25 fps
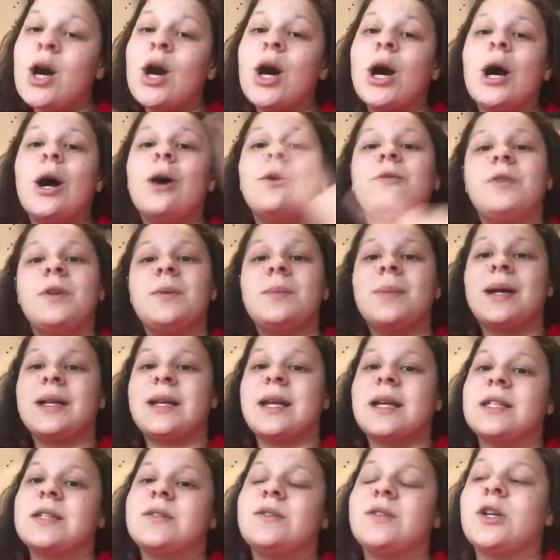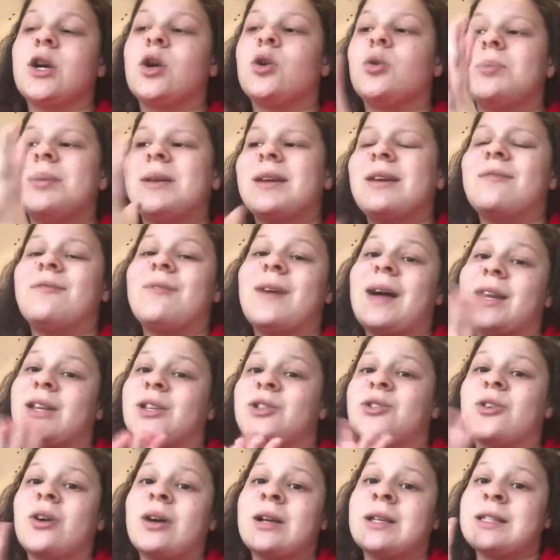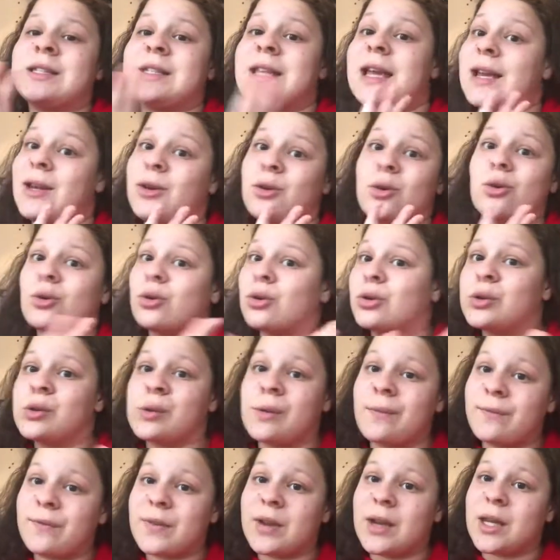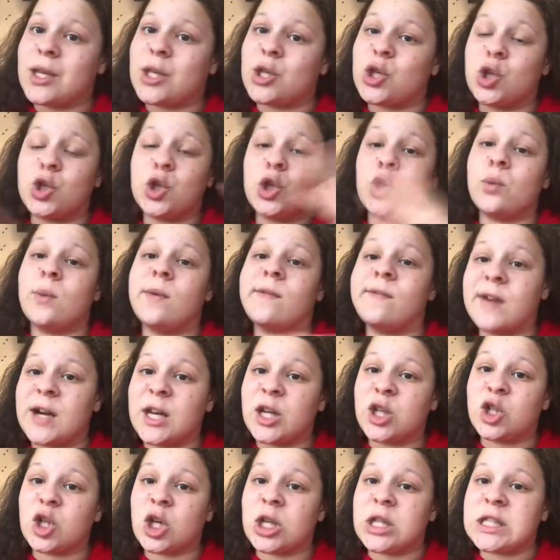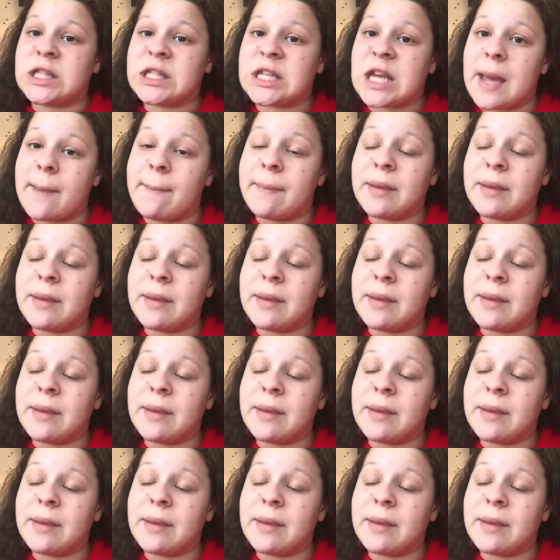Hopefully my next video will be a Valentine's Day look or something to do with Valentine's Day,